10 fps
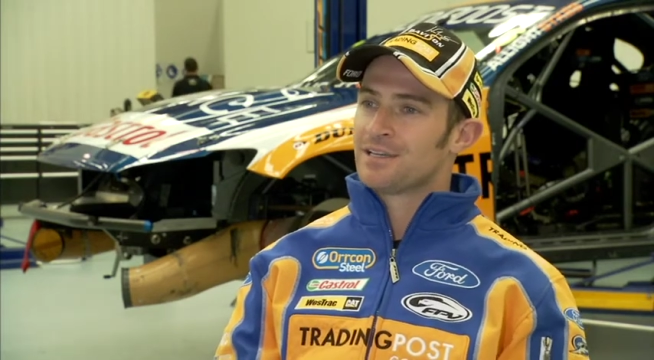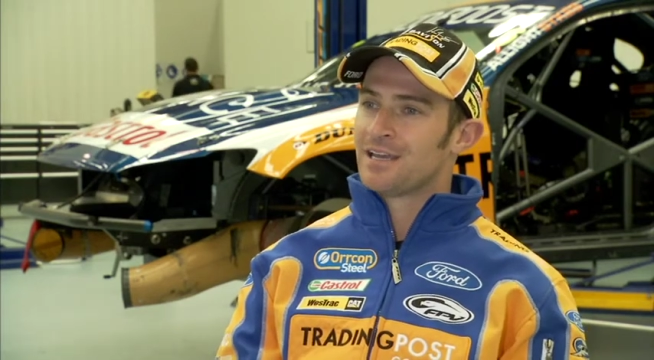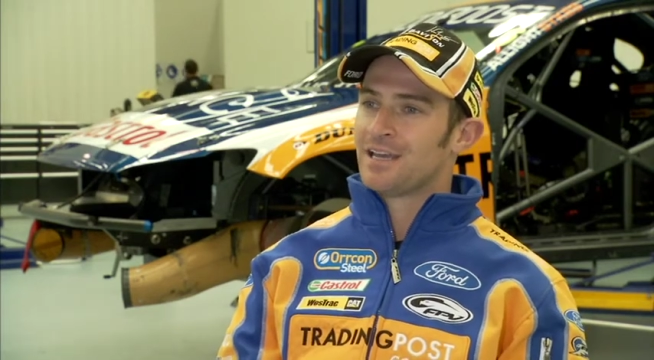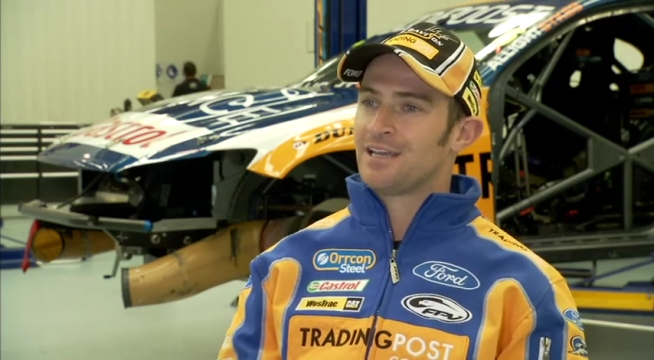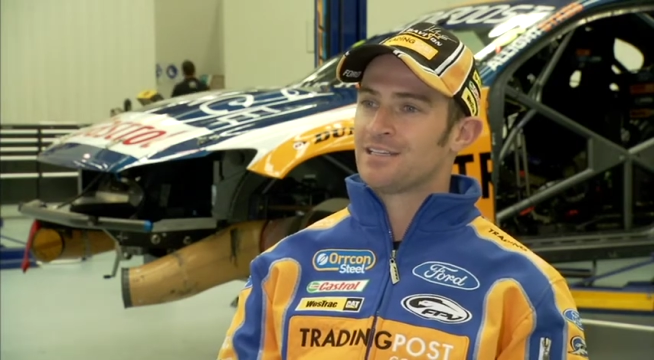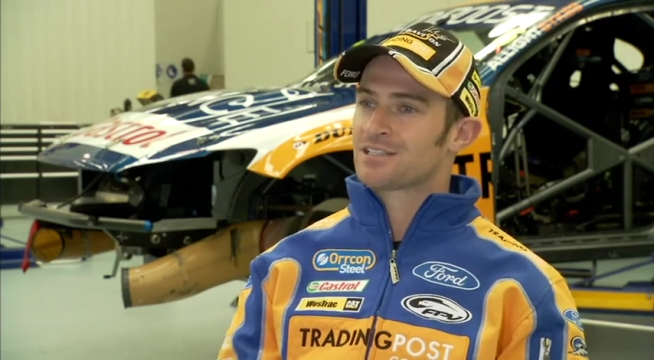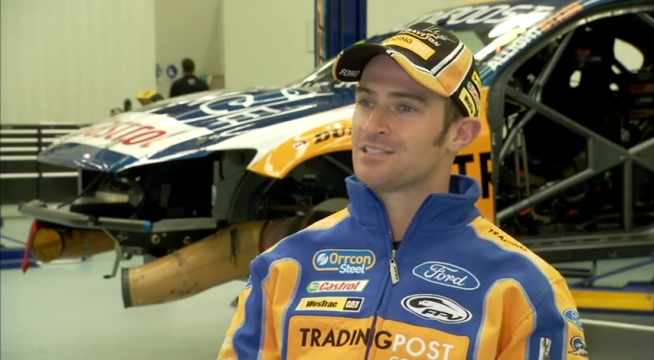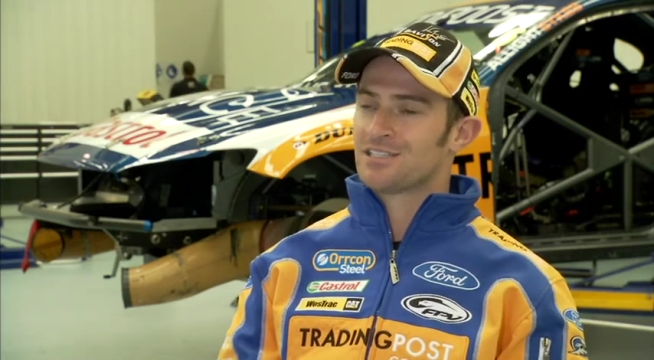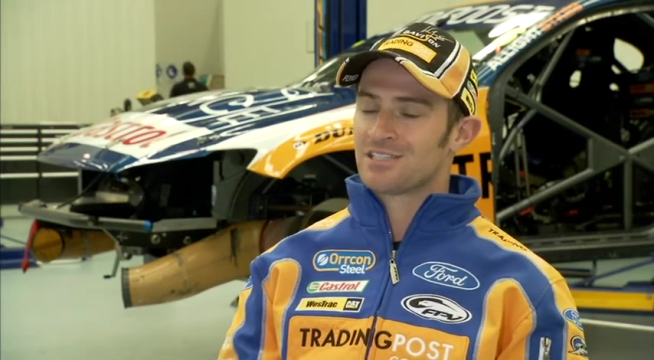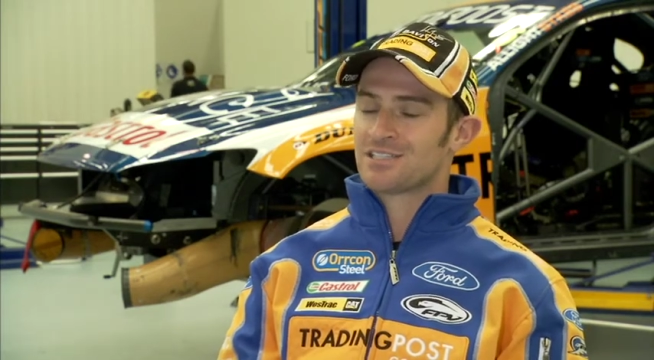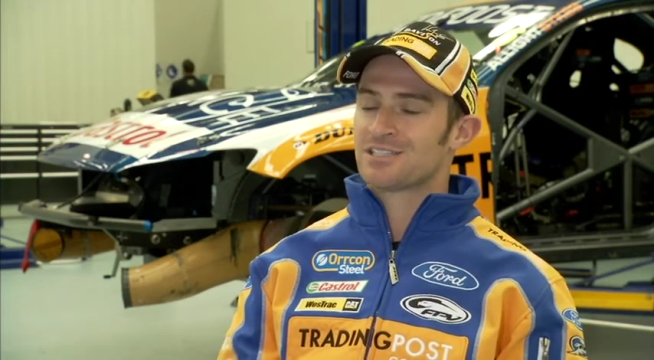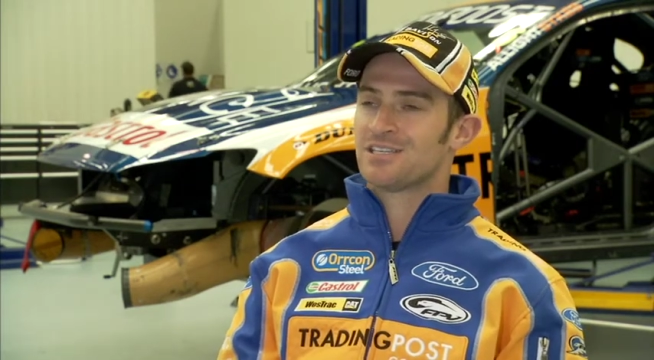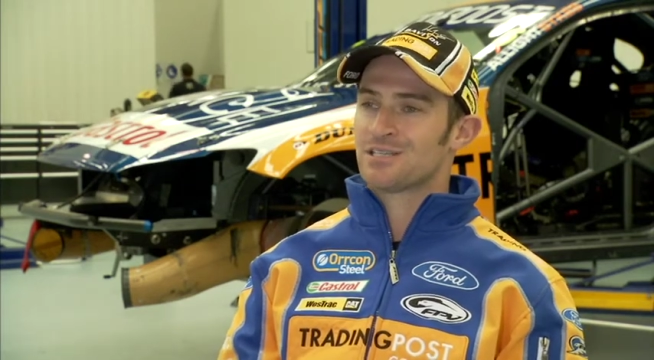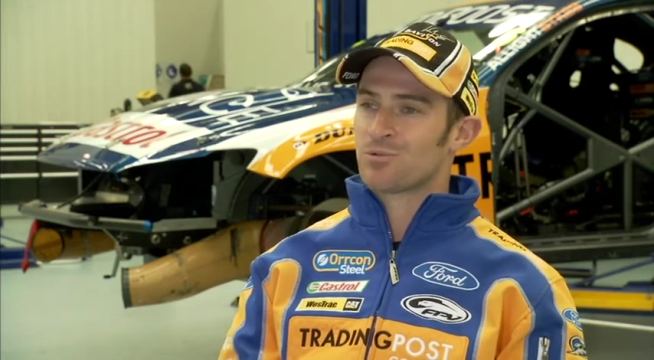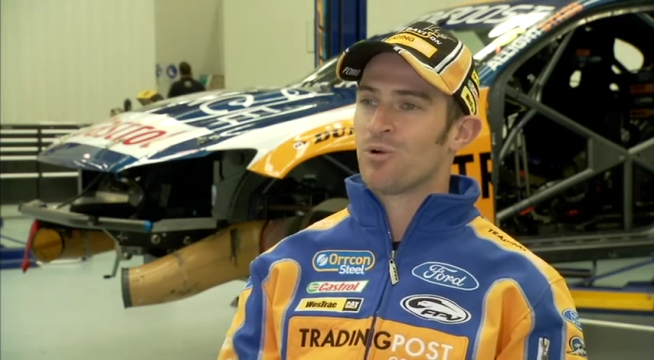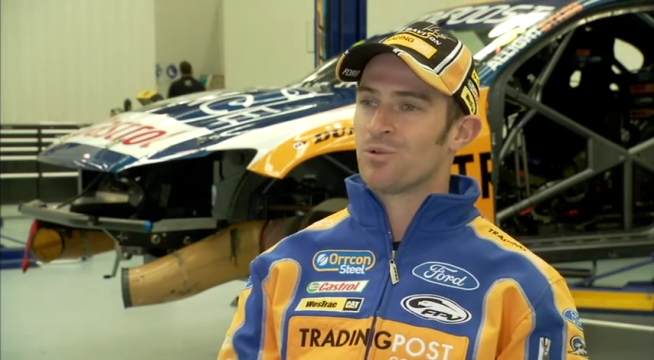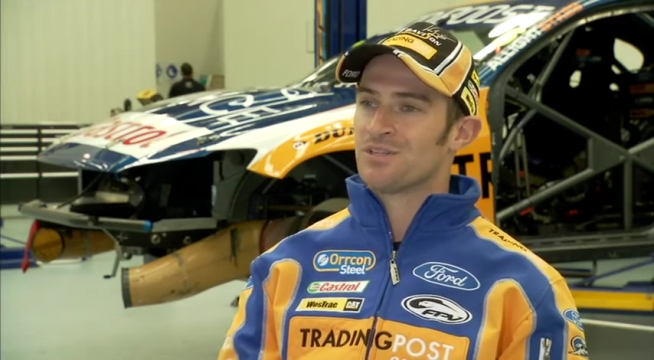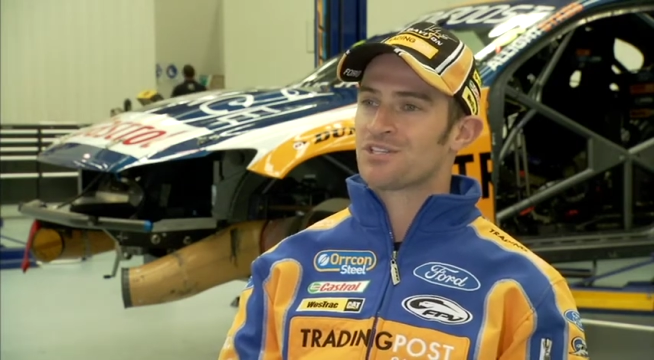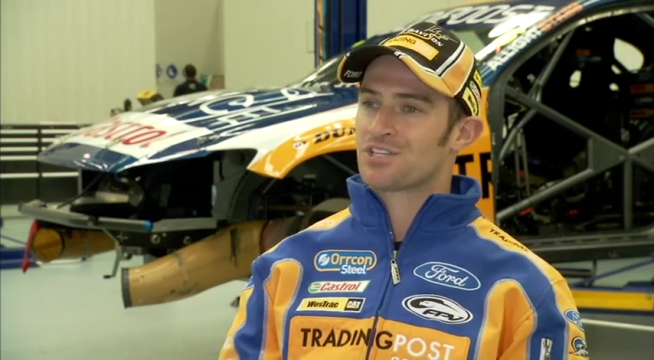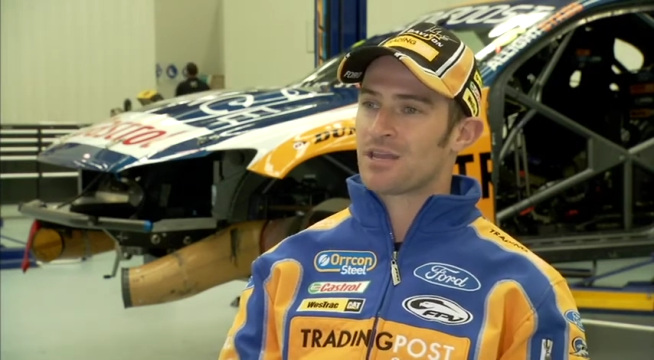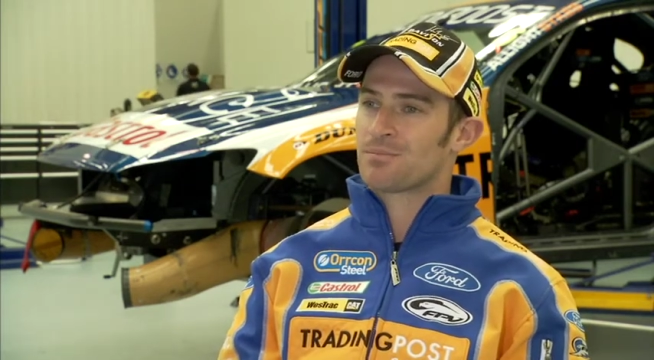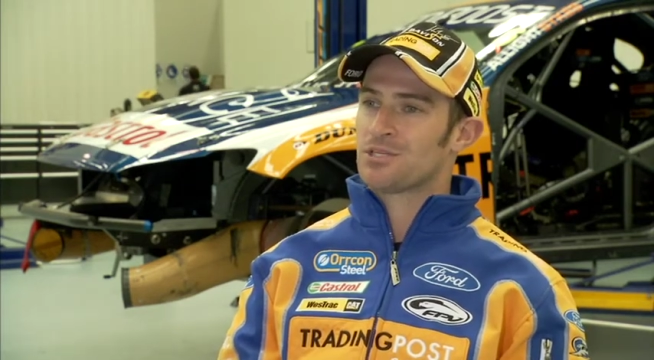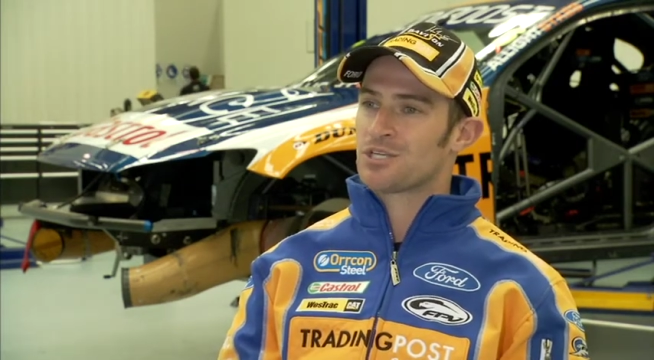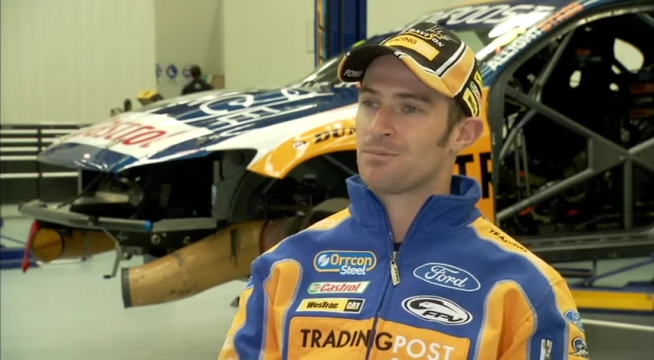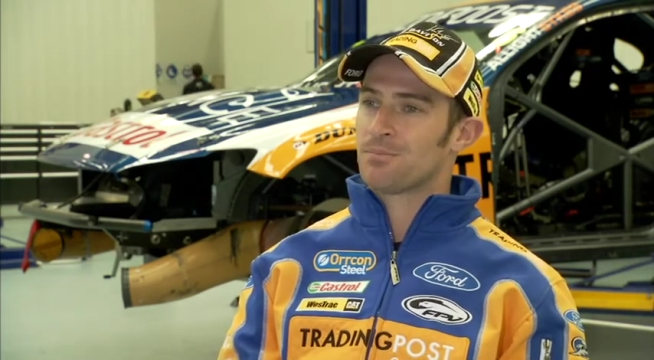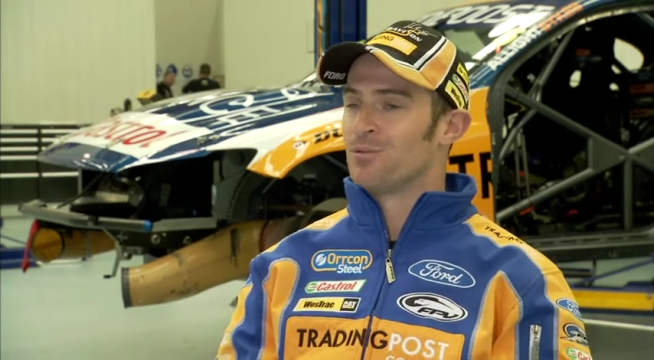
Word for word: and consistency is what wins a championship.